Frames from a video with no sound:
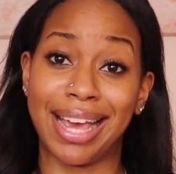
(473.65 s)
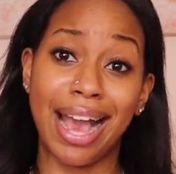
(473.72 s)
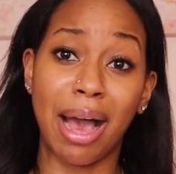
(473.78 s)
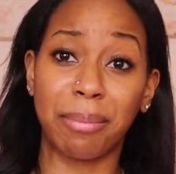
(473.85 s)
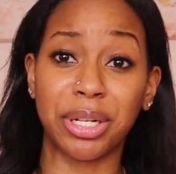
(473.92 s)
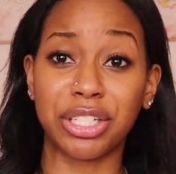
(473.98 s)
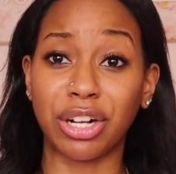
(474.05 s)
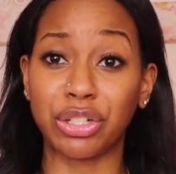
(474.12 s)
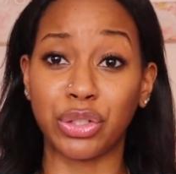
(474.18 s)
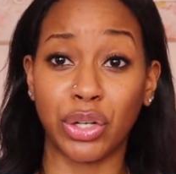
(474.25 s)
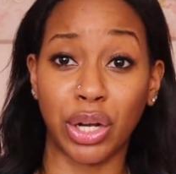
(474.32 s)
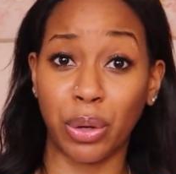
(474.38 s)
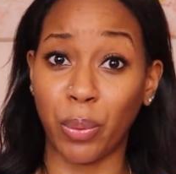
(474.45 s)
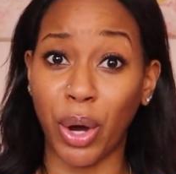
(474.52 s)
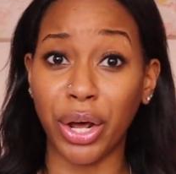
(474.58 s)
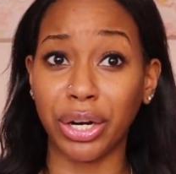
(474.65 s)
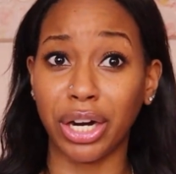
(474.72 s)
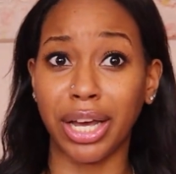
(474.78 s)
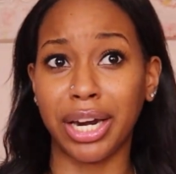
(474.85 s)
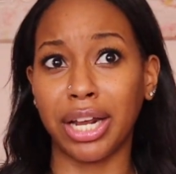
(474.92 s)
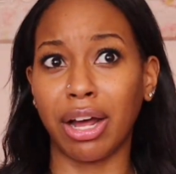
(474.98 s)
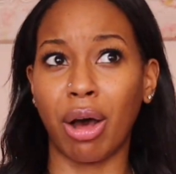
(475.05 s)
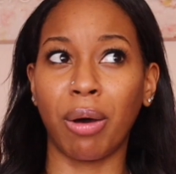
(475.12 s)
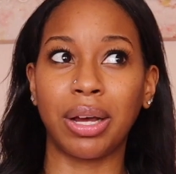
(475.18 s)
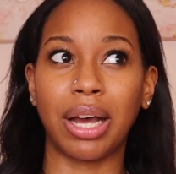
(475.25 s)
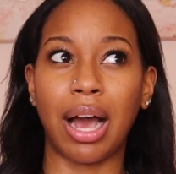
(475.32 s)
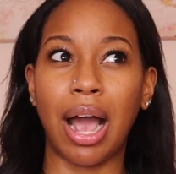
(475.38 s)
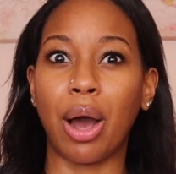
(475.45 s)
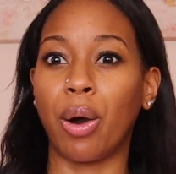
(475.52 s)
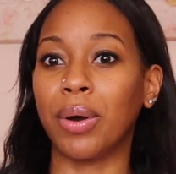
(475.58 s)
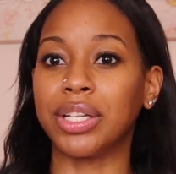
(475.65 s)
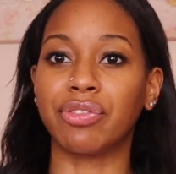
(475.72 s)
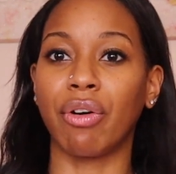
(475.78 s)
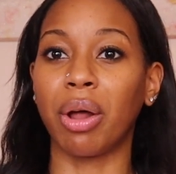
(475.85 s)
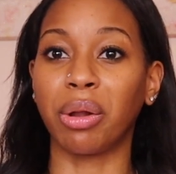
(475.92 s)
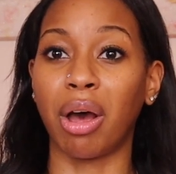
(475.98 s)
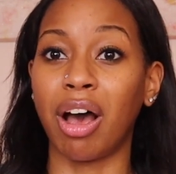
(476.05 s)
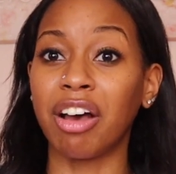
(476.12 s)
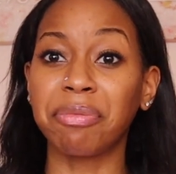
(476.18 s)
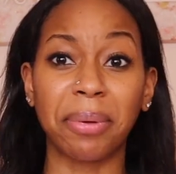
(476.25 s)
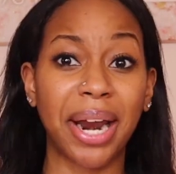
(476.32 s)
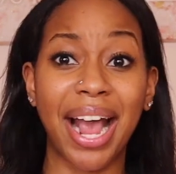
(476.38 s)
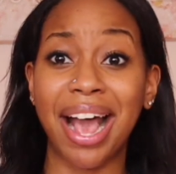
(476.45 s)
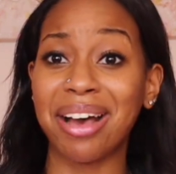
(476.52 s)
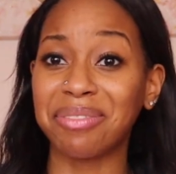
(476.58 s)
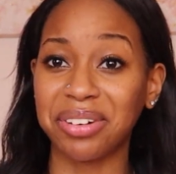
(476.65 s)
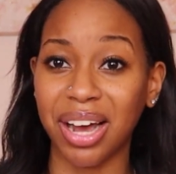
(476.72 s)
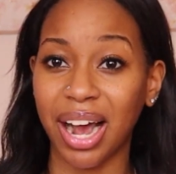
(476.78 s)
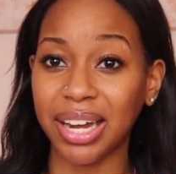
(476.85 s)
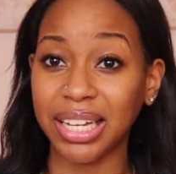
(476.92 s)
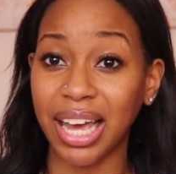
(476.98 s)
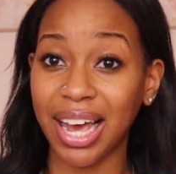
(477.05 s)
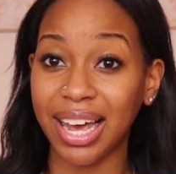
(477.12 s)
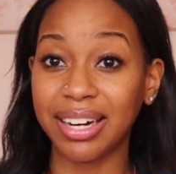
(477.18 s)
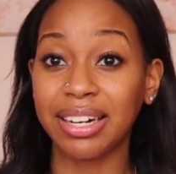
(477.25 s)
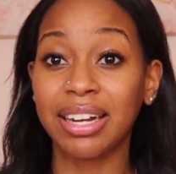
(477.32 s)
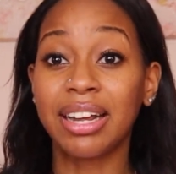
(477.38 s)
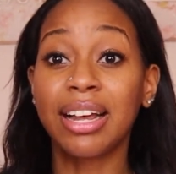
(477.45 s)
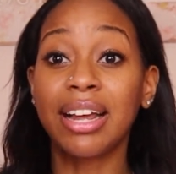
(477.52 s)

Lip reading: yeah, I'm gonna start drinking water, and I always fall off, but I have not yet,